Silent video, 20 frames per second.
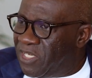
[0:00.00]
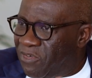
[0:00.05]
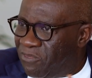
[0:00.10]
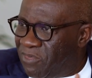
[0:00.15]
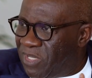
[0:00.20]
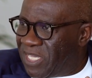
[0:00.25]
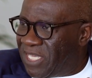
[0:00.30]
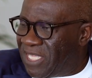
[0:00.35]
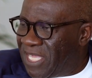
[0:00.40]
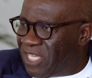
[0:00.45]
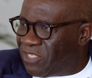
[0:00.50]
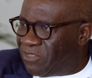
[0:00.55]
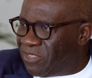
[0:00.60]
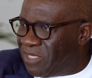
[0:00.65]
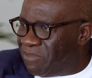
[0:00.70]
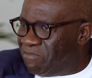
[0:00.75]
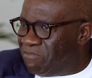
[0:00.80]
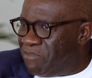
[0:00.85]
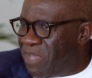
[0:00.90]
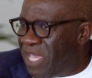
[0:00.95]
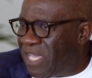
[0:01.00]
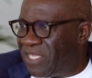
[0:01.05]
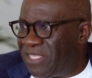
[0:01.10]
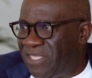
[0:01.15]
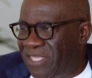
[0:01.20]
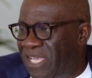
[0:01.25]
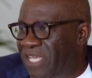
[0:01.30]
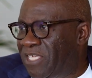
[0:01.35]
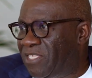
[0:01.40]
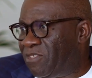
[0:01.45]
we can actually make
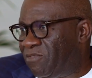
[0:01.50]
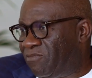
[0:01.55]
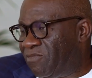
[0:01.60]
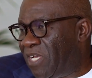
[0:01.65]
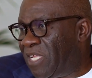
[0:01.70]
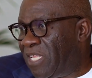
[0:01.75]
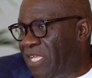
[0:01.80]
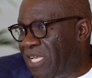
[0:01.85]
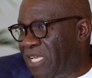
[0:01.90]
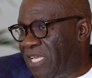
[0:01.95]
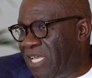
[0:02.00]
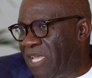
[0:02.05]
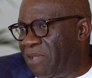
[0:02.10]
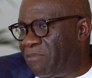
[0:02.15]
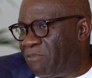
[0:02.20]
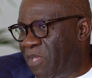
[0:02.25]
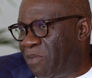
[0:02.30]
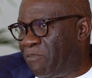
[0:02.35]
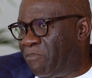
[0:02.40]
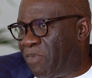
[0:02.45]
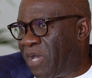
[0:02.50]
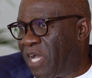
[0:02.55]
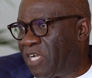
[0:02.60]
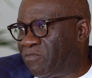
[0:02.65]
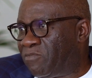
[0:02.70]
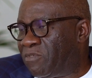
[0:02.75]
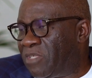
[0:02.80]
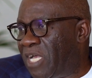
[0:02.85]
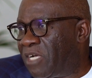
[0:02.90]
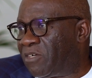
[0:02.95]
this really
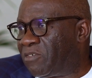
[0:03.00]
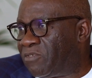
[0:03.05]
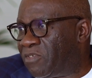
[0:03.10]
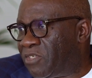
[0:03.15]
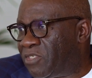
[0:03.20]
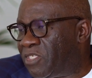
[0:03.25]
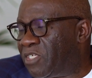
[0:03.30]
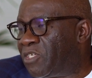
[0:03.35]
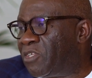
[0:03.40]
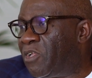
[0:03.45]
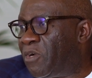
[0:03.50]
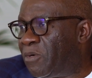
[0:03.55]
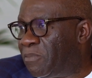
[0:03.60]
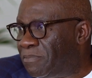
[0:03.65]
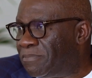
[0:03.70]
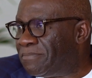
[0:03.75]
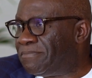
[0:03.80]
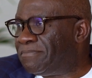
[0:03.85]
impactful across the globe.